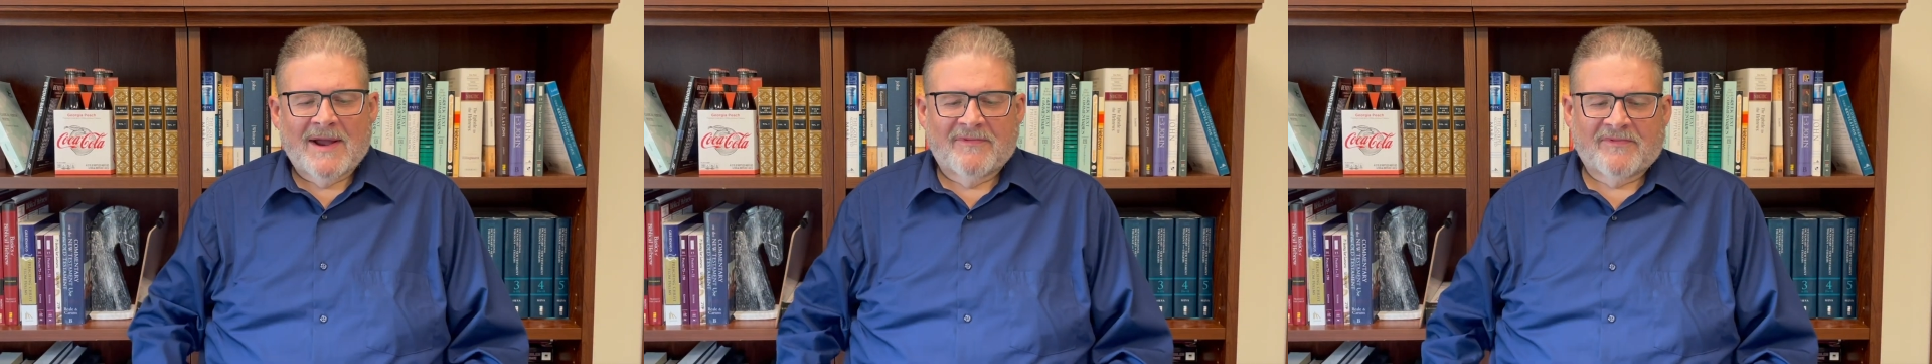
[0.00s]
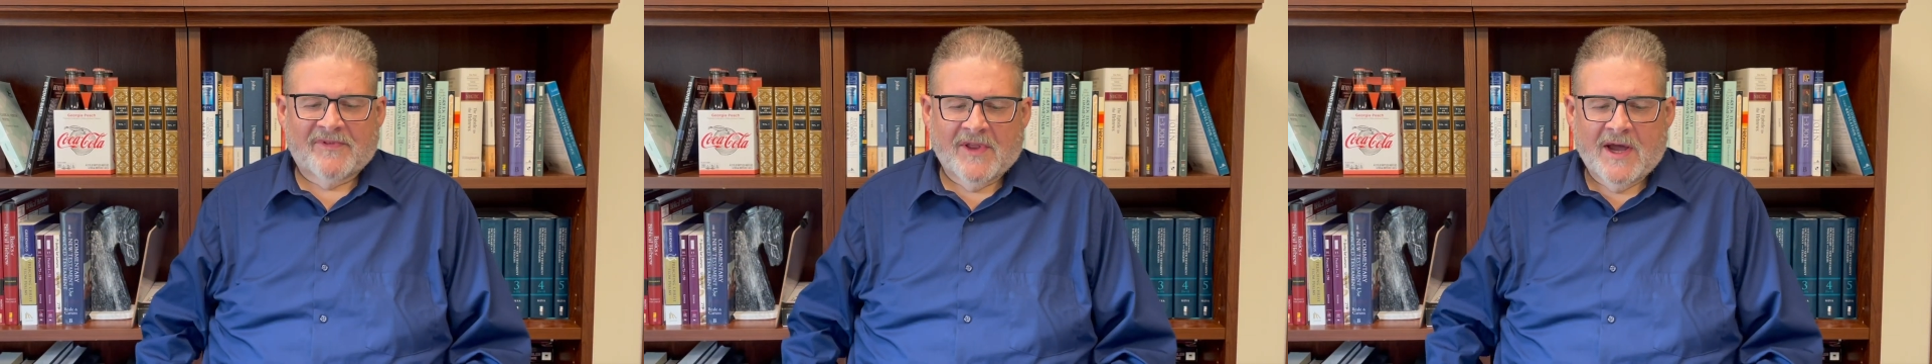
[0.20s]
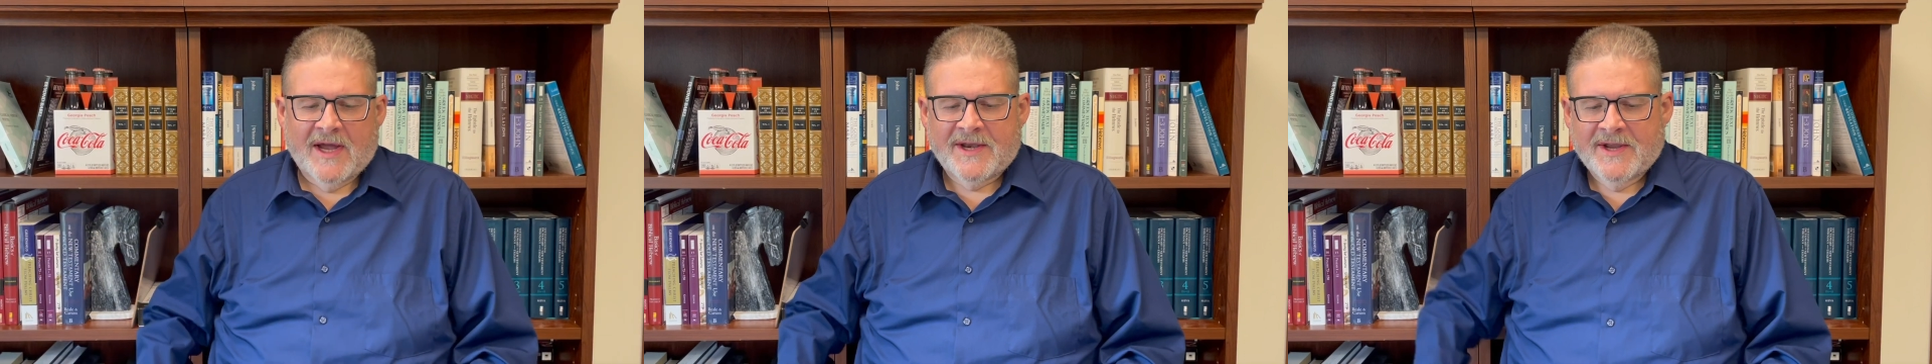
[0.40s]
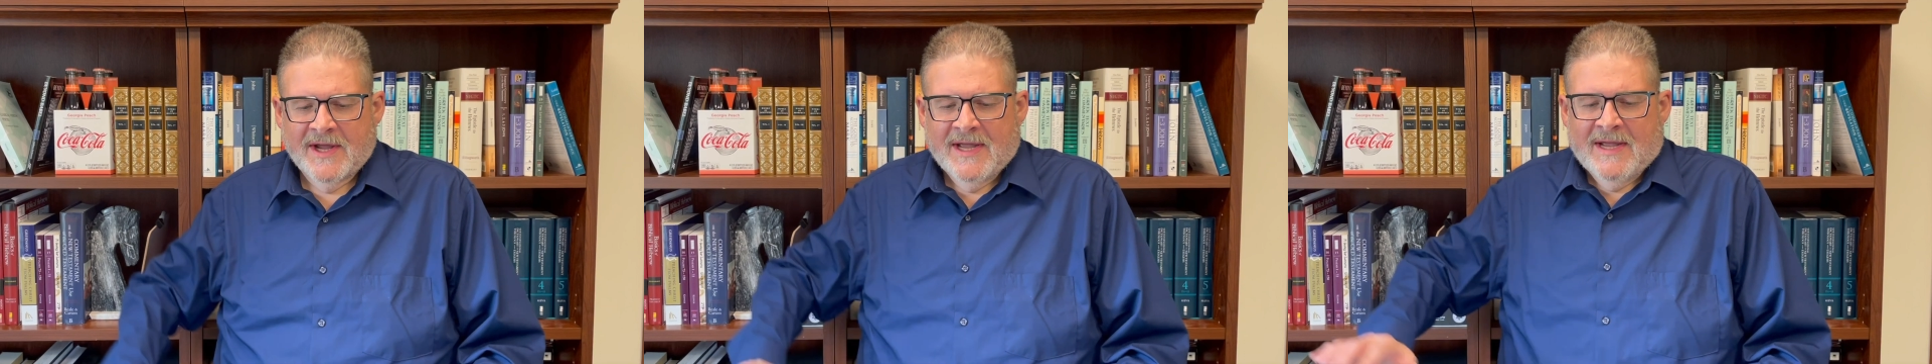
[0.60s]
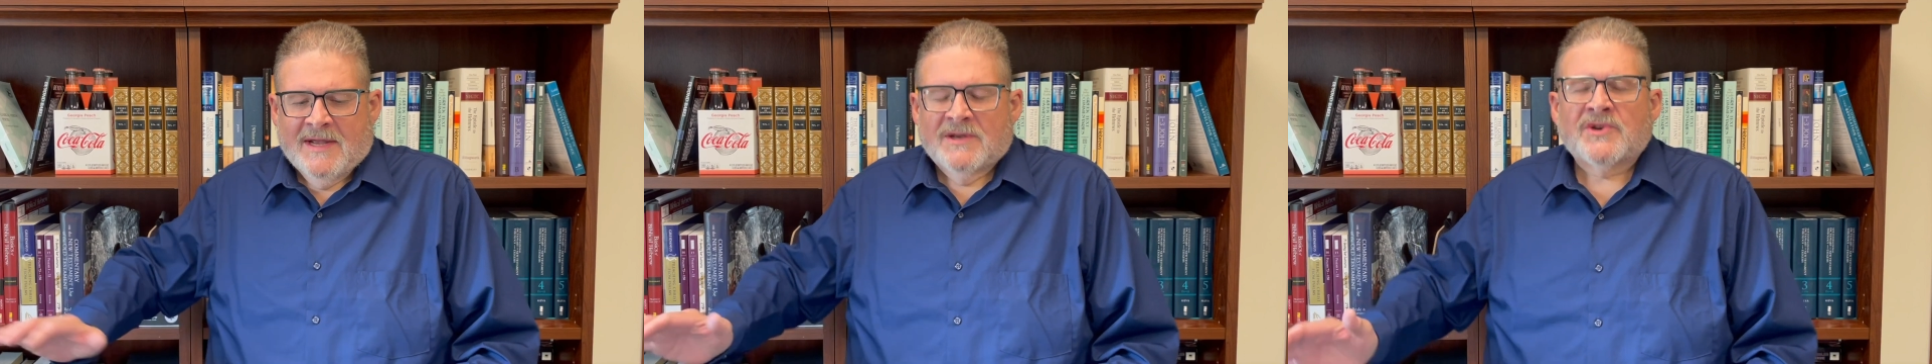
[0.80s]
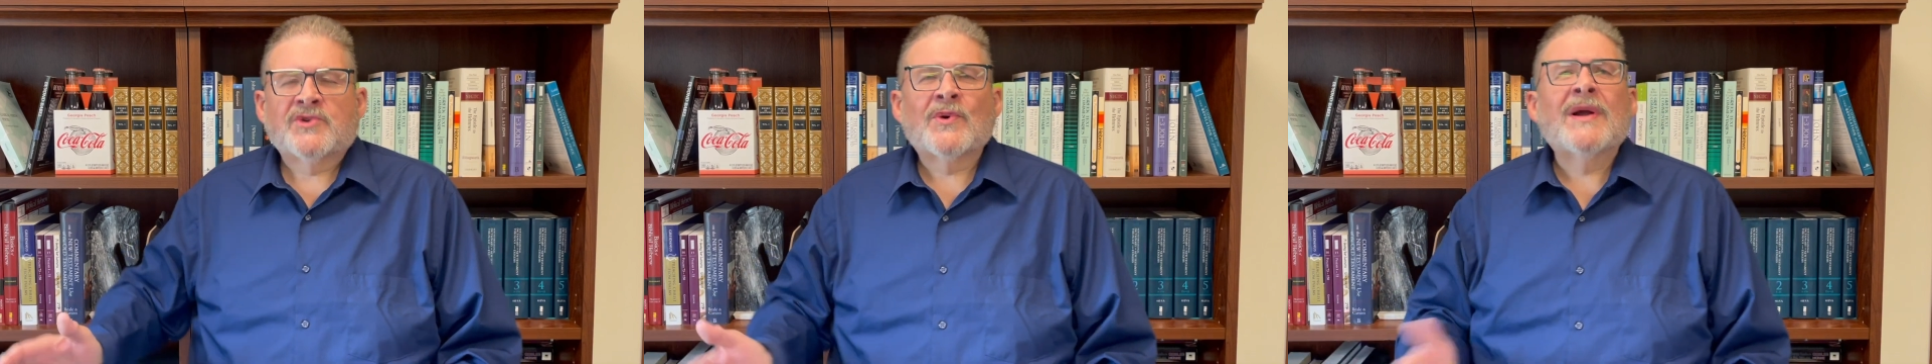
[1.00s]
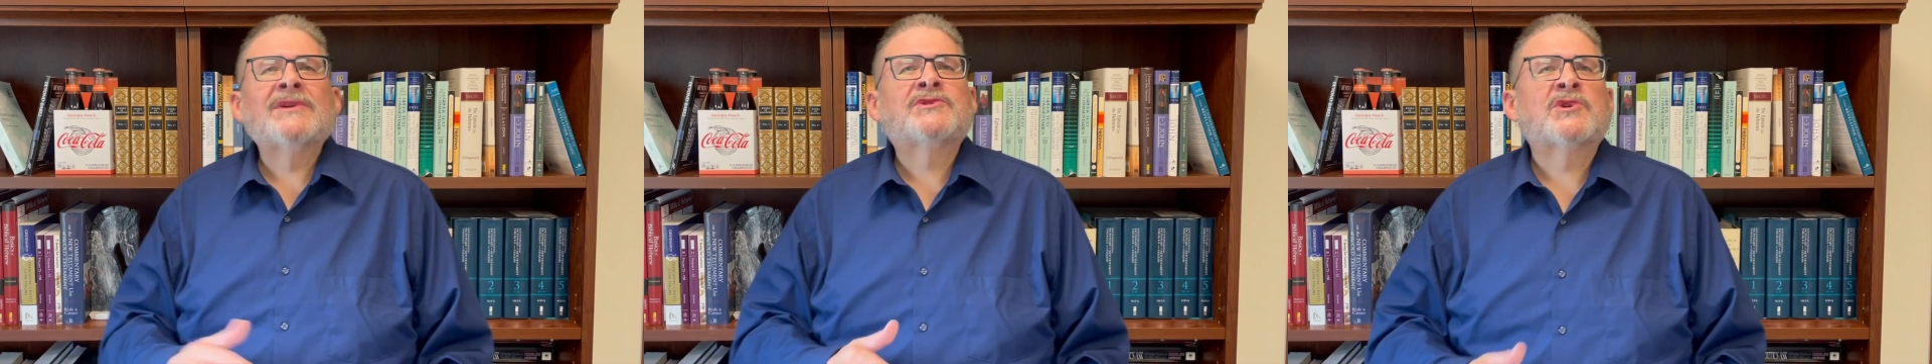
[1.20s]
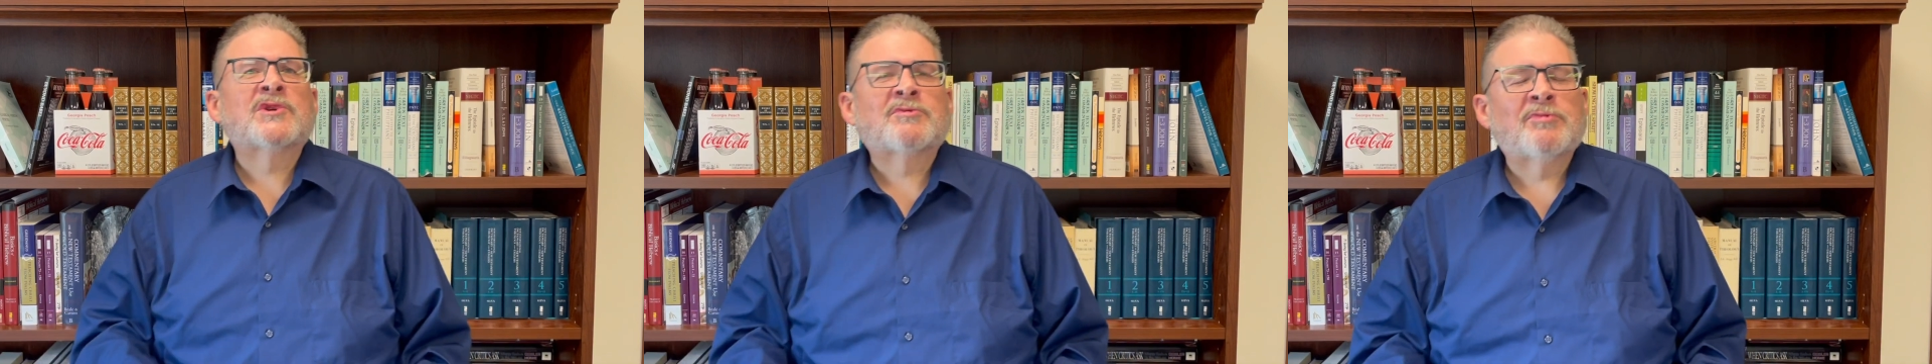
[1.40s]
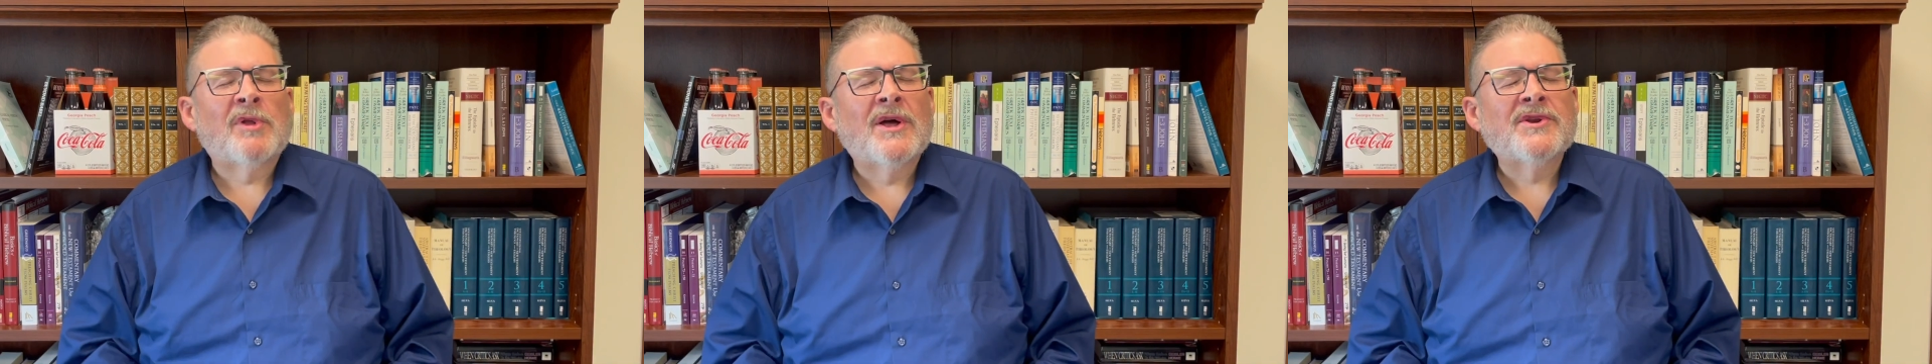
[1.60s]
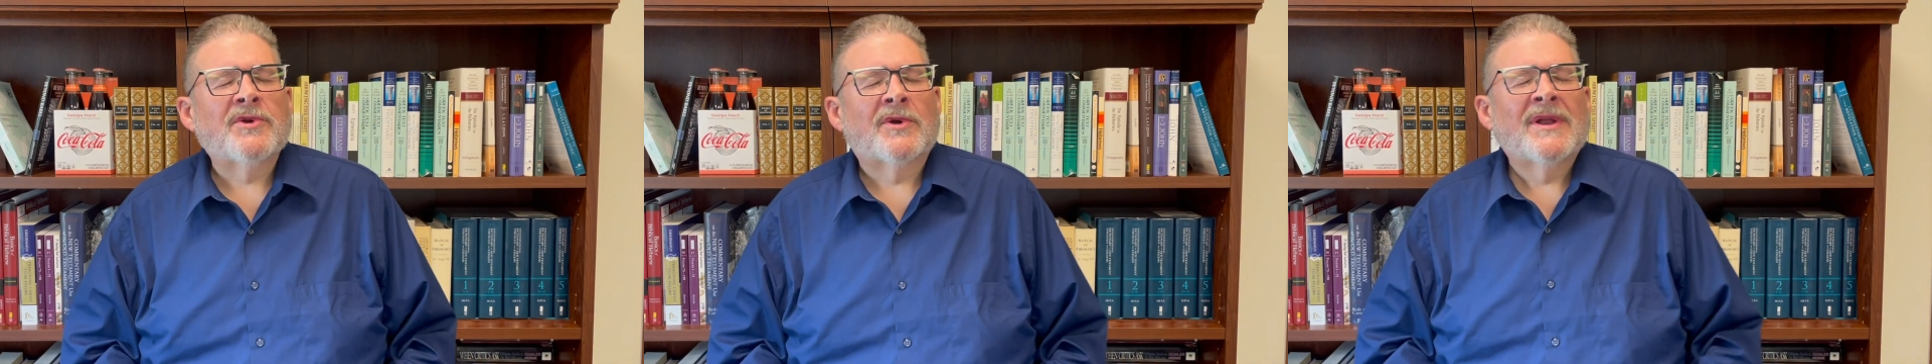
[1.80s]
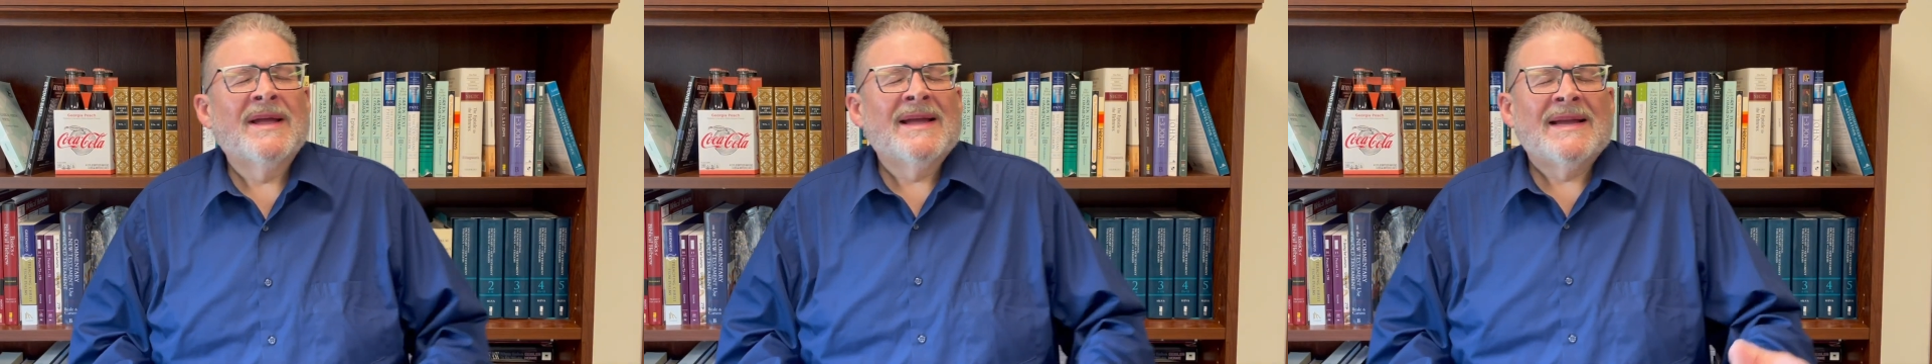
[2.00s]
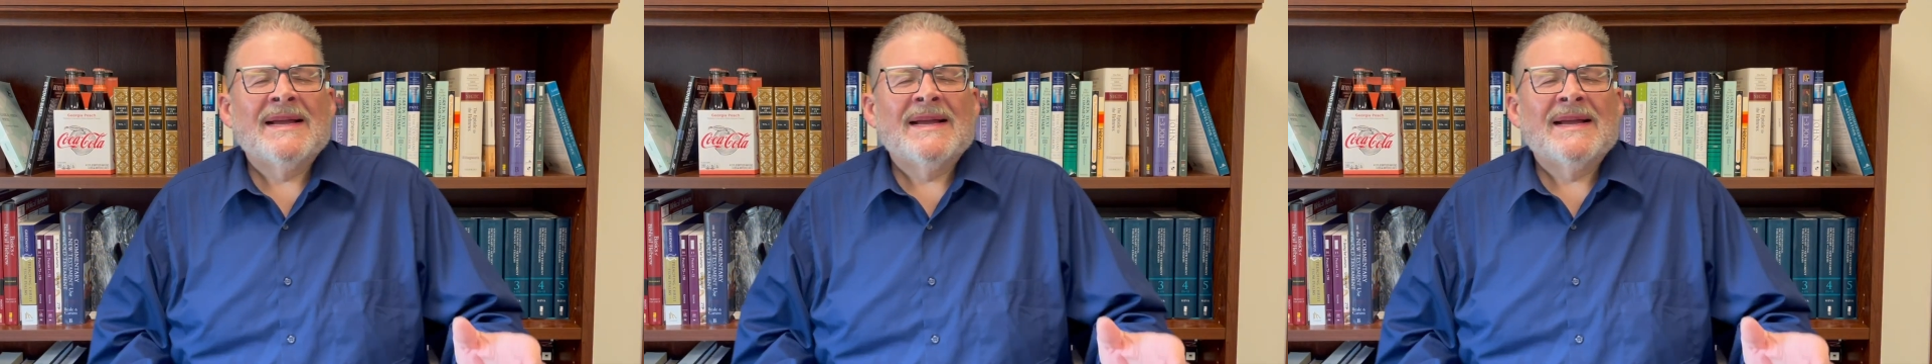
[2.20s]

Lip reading: flood, treasures plundered.